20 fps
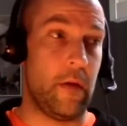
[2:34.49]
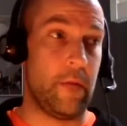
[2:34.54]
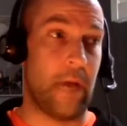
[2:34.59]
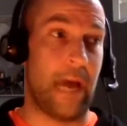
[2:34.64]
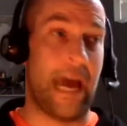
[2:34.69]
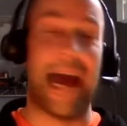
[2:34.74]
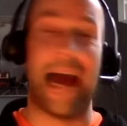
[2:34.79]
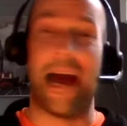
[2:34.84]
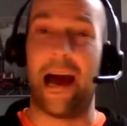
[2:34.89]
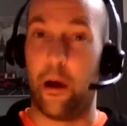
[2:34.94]

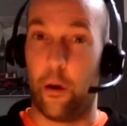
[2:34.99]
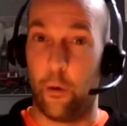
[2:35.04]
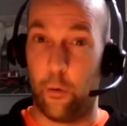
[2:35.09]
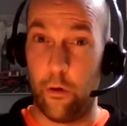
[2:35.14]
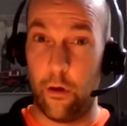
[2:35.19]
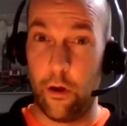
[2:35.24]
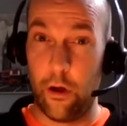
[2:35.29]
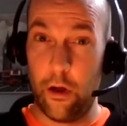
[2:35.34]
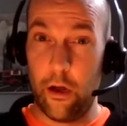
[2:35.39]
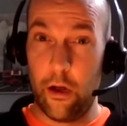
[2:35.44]

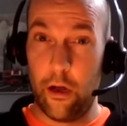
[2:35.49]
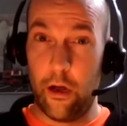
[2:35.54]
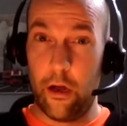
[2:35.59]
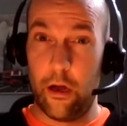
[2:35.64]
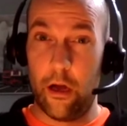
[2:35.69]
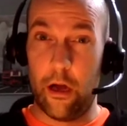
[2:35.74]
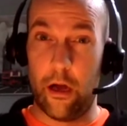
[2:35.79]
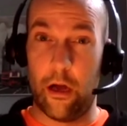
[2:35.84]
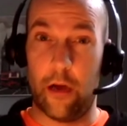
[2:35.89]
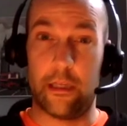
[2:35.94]
how
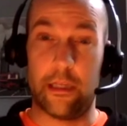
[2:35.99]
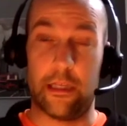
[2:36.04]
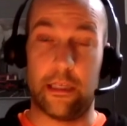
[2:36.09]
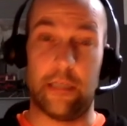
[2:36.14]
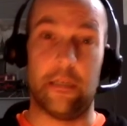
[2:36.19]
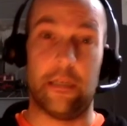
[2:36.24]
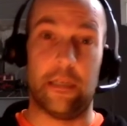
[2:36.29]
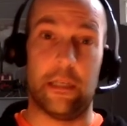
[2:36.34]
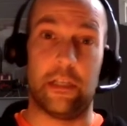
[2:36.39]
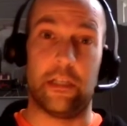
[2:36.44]

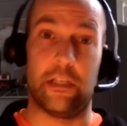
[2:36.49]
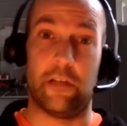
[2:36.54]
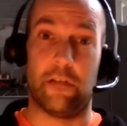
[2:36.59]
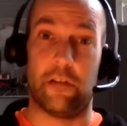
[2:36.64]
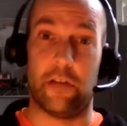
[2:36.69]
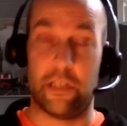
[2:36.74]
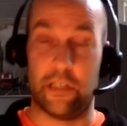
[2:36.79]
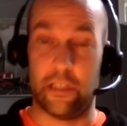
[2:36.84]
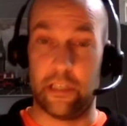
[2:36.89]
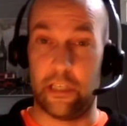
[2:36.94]
this
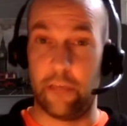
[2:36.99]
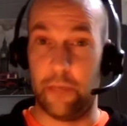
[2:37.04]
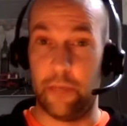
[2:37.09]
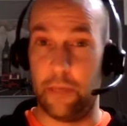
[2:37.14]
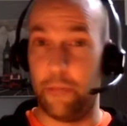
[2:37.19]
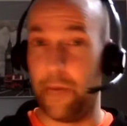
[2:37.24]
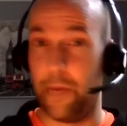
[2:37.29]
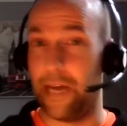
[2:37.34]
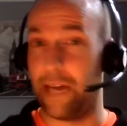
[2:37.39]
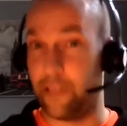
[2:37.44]
generation is going to be
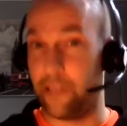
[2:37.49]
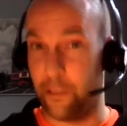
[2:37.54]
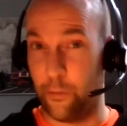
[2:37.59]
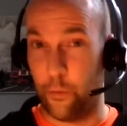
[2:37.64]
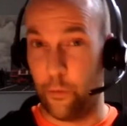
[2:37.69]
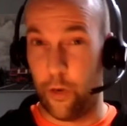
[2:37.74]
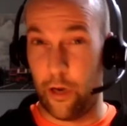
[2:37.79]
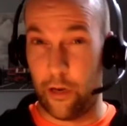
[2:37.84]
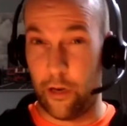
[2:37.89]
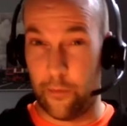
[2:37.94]
impacting the
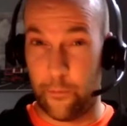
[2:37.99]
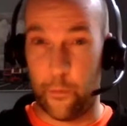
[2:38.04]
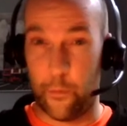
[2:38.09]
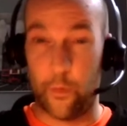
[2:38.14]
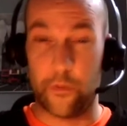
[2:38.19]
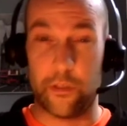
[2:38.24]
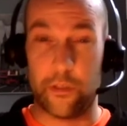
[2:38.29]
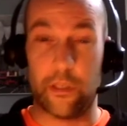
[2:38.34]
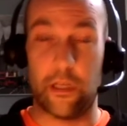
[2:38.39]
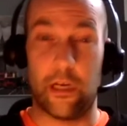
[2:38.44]

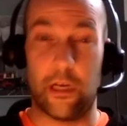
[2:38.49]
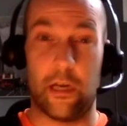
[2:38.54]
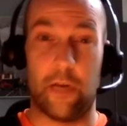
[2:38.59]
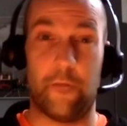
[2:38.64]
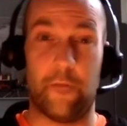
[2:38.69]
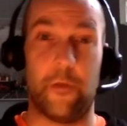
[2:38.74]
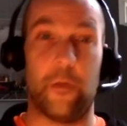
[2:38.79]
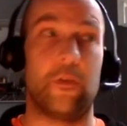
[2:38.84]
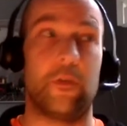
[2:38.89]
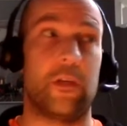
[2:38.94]
workforce in the near
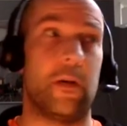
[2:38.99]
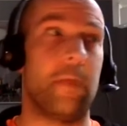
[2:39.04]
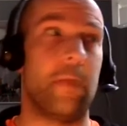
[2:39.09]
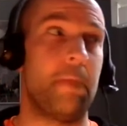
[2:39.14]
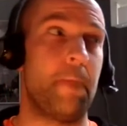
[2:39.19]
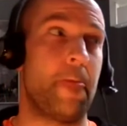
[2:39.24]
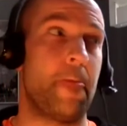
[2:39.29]
future.